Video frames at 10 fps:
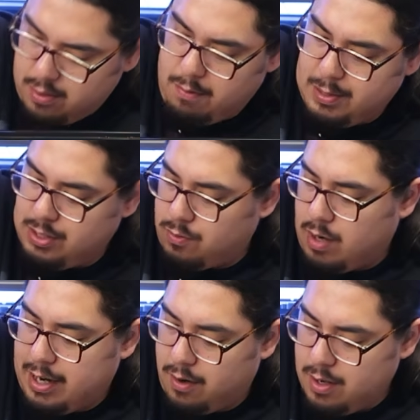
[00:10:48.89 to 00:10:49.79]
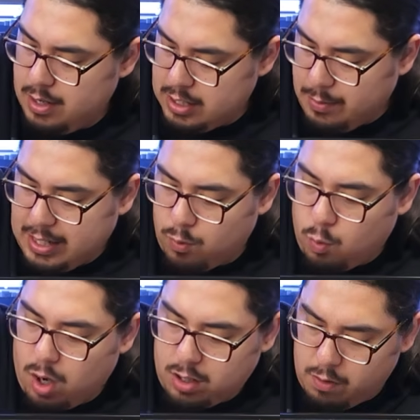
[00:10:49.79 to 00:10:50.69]
I'll put this one right here. So he can
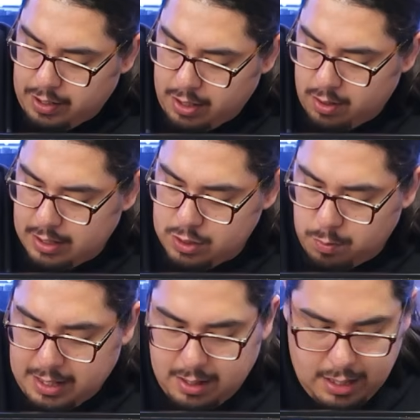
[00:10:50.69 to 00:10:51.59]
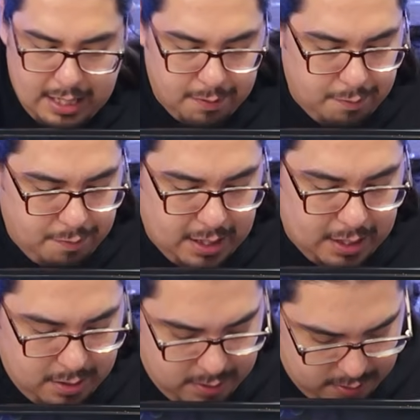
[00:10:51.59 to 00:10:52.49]
walk over here and this will be, he can feed.